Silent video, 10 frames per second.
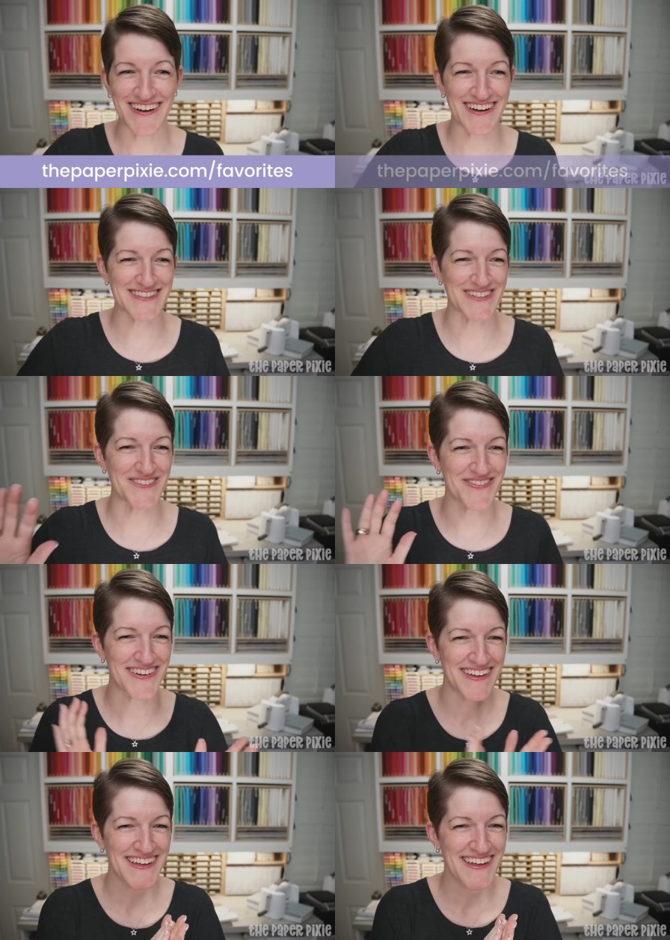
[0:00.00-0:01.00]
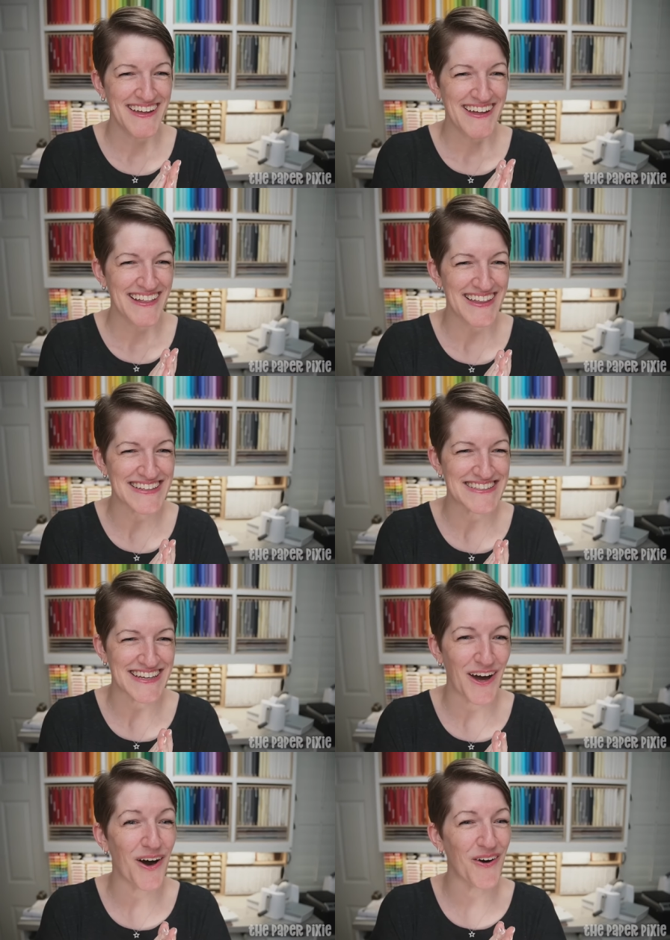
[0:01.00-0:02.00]
Awesome. Let's
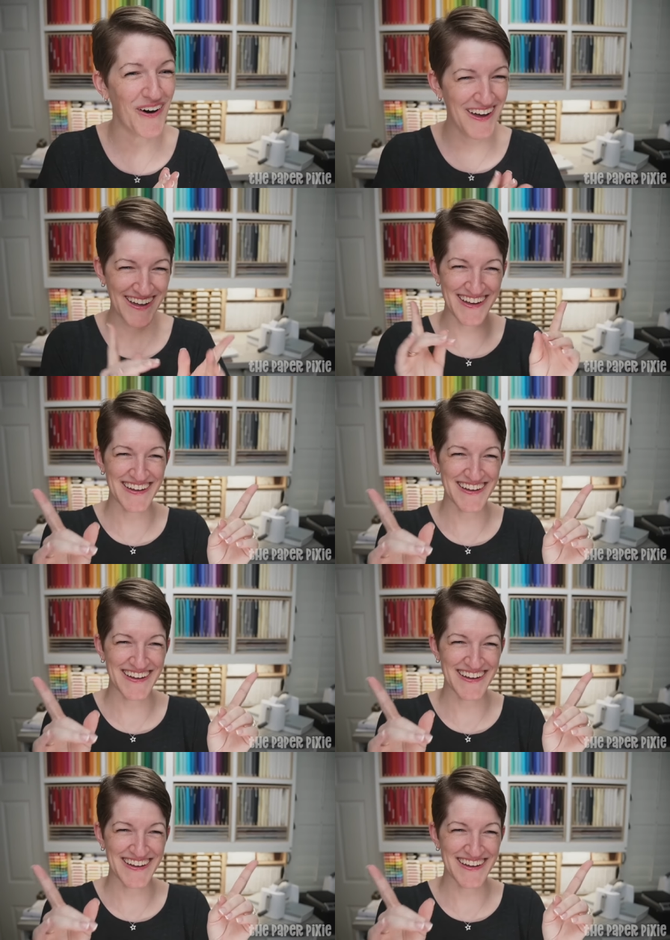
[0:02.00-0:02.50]
see. Oh,